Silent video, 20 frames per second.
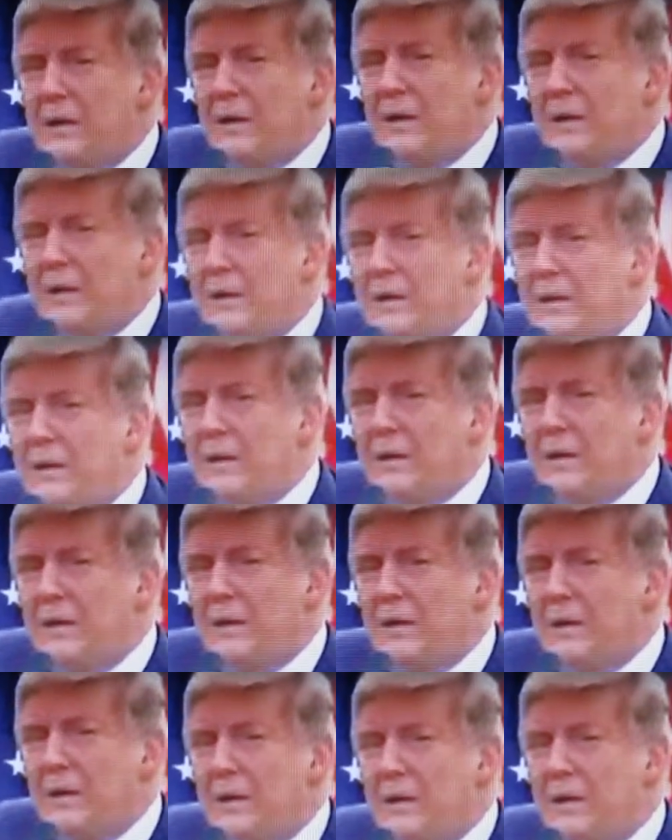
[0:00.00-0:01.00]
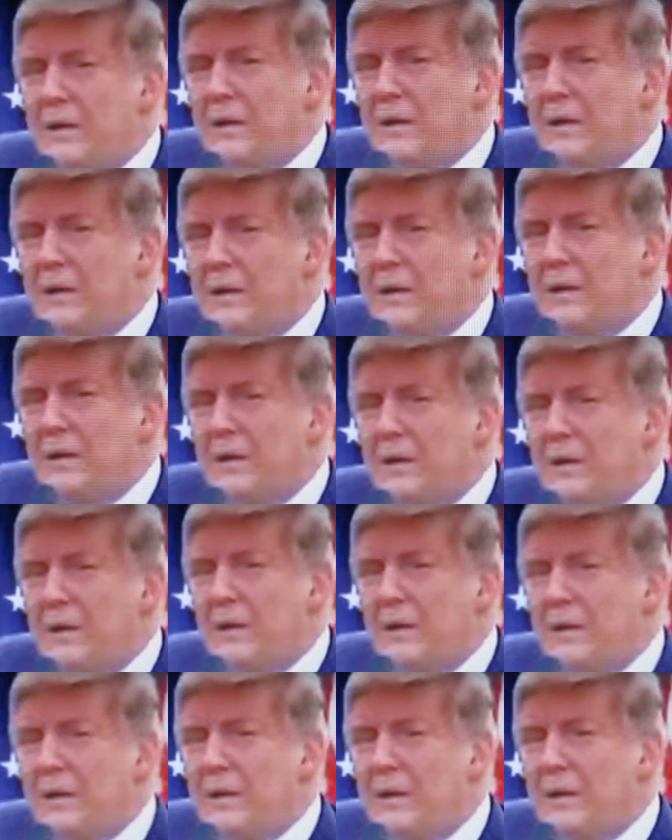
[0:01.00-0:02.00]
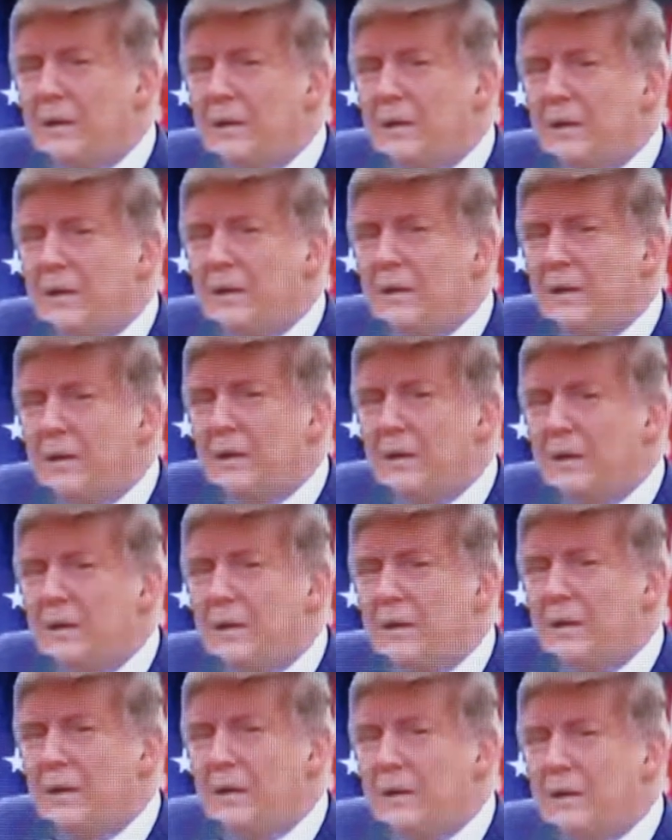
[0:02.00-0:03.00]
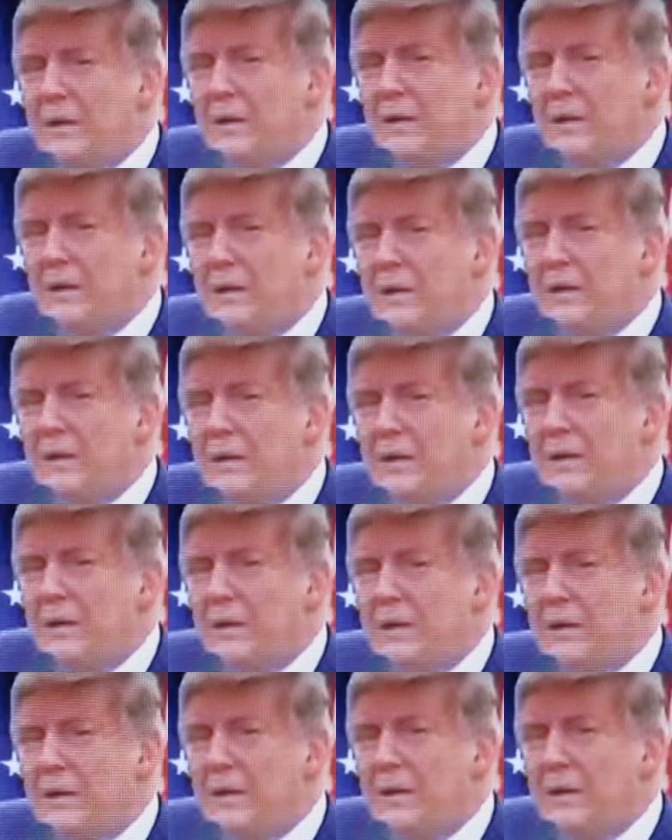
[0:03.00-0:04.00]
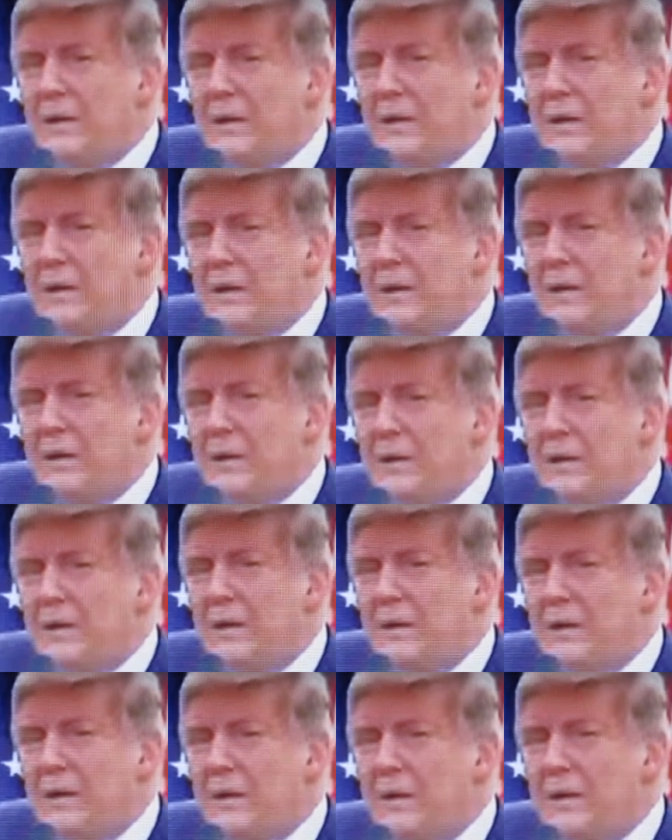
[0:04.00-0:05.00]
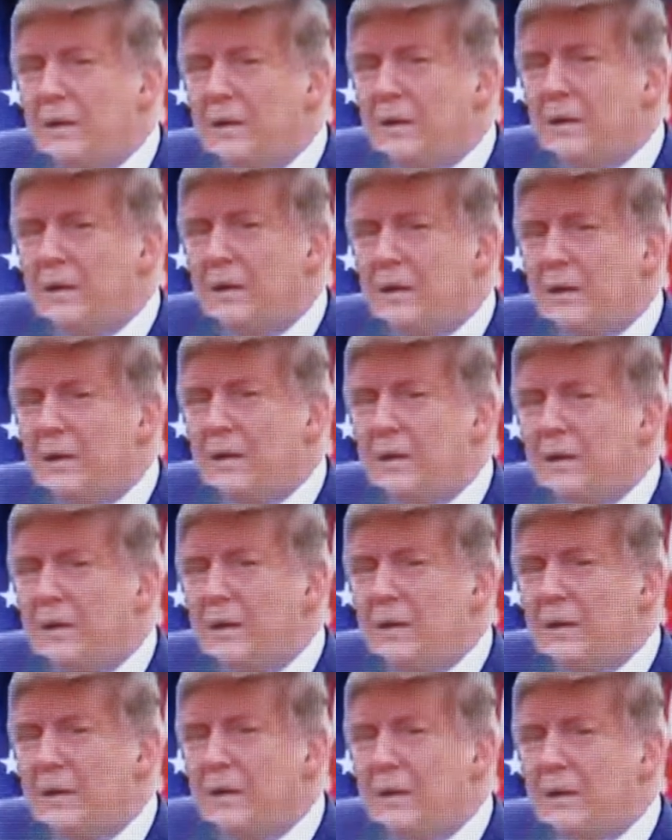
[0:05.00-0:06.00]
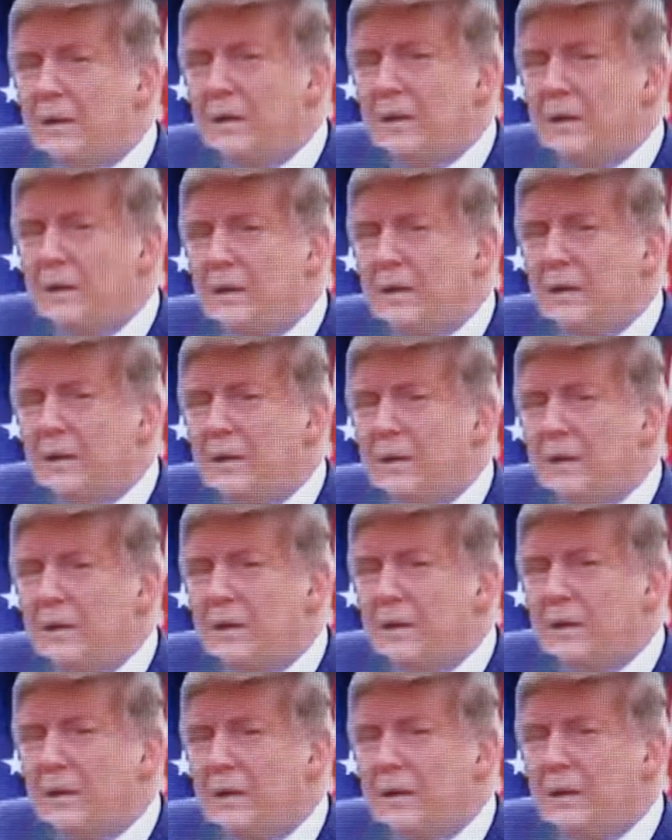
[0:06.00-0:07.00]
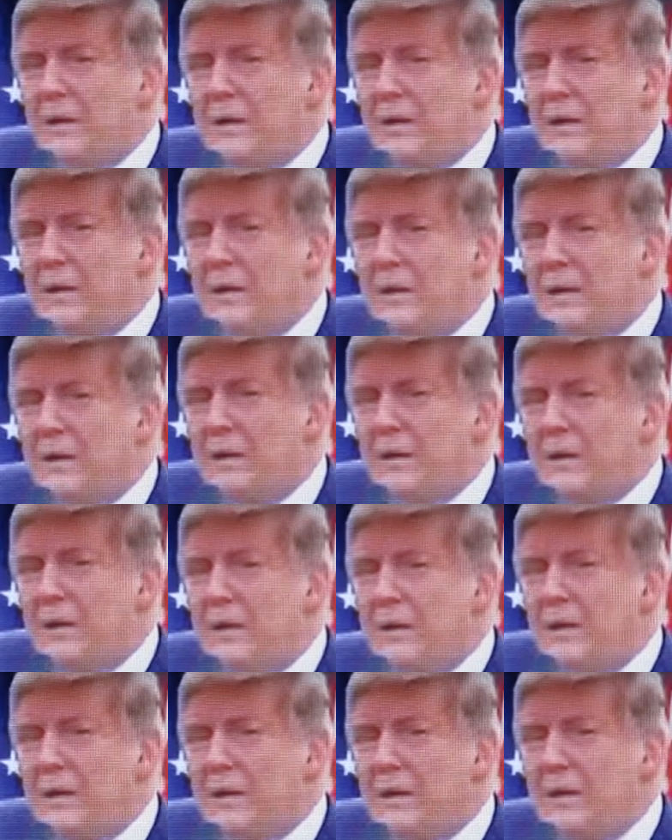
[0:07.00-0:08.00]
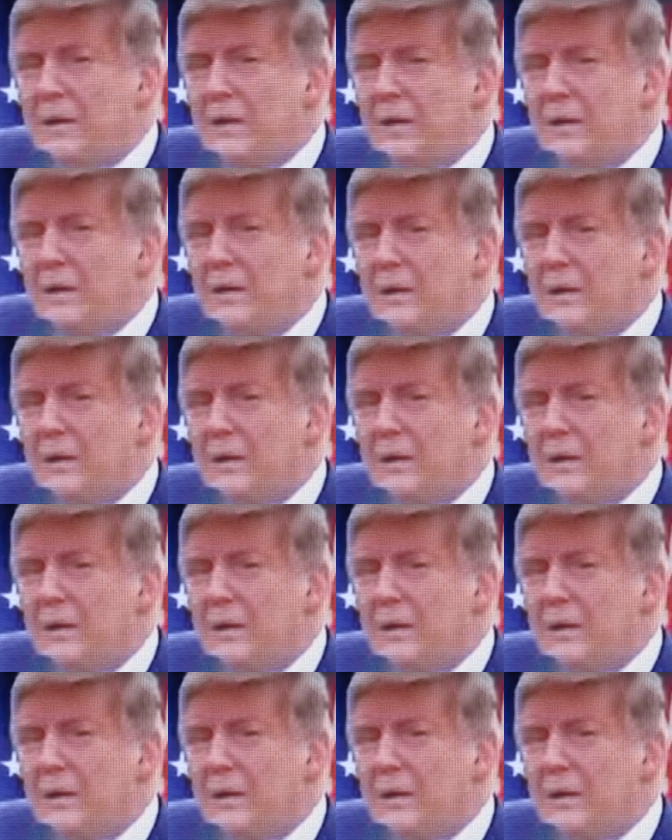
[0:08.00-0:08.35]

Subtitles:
Trump is standing there and he professes Jesus Christ as God. He stands up for Jesus Christ.